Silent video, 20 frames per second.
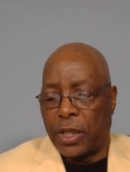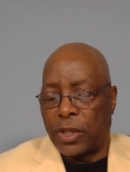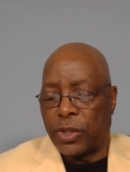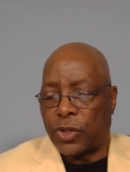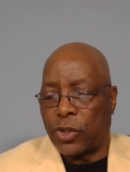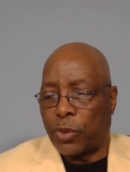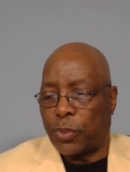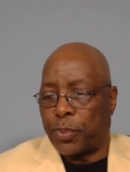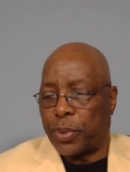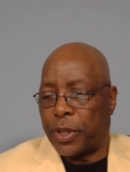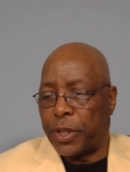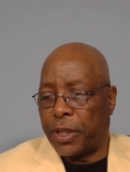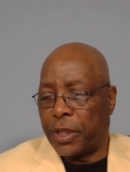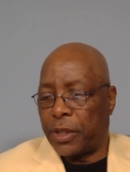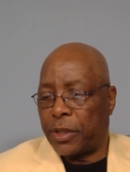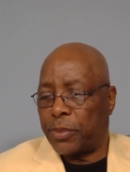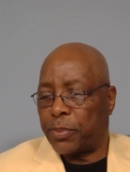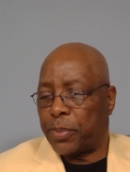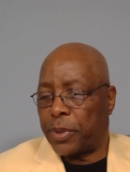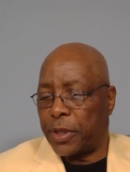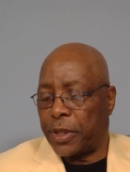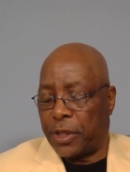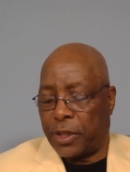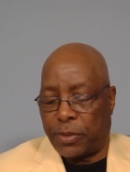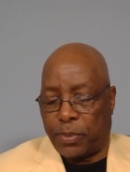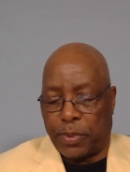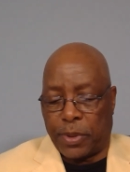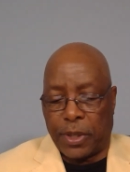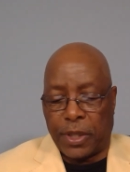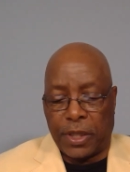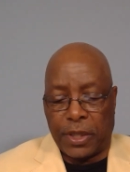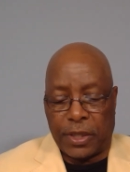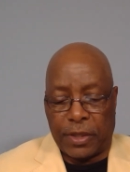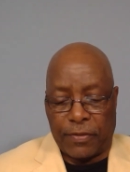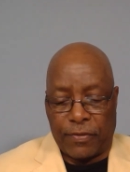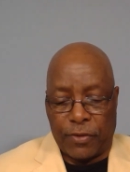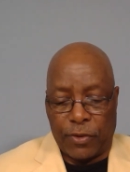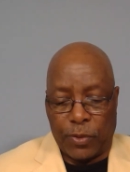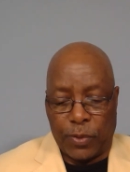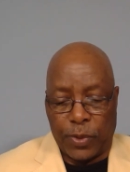So please, please, please,
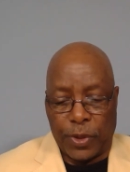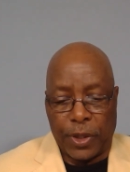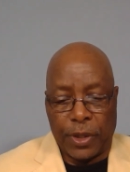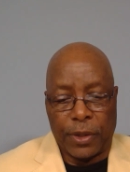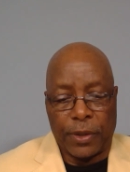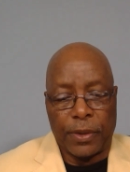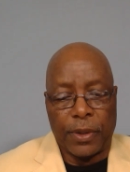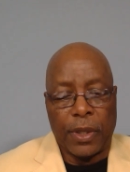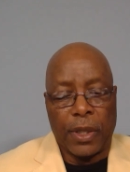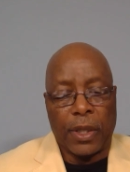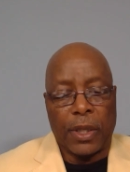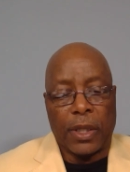if you will,